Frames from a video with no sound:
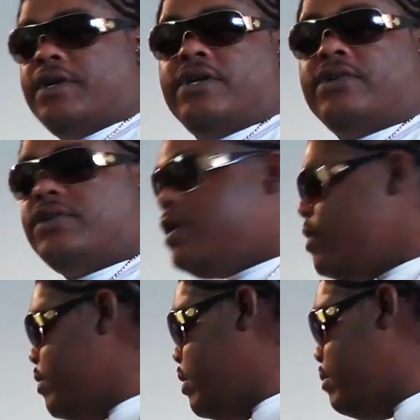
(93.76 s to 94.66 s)
years
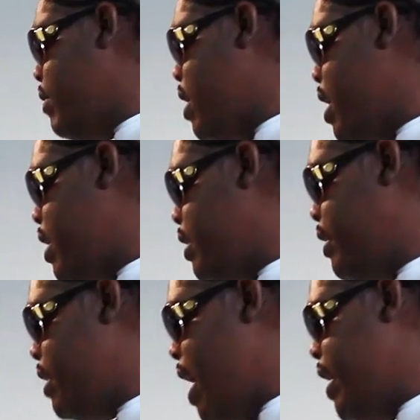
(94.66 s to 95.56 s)
ago, LeBron
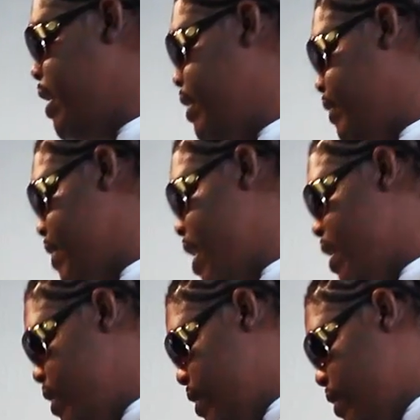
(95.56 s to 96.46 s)
and Nike
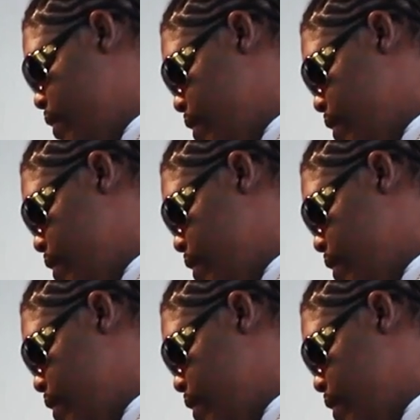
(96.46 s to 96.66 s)
decided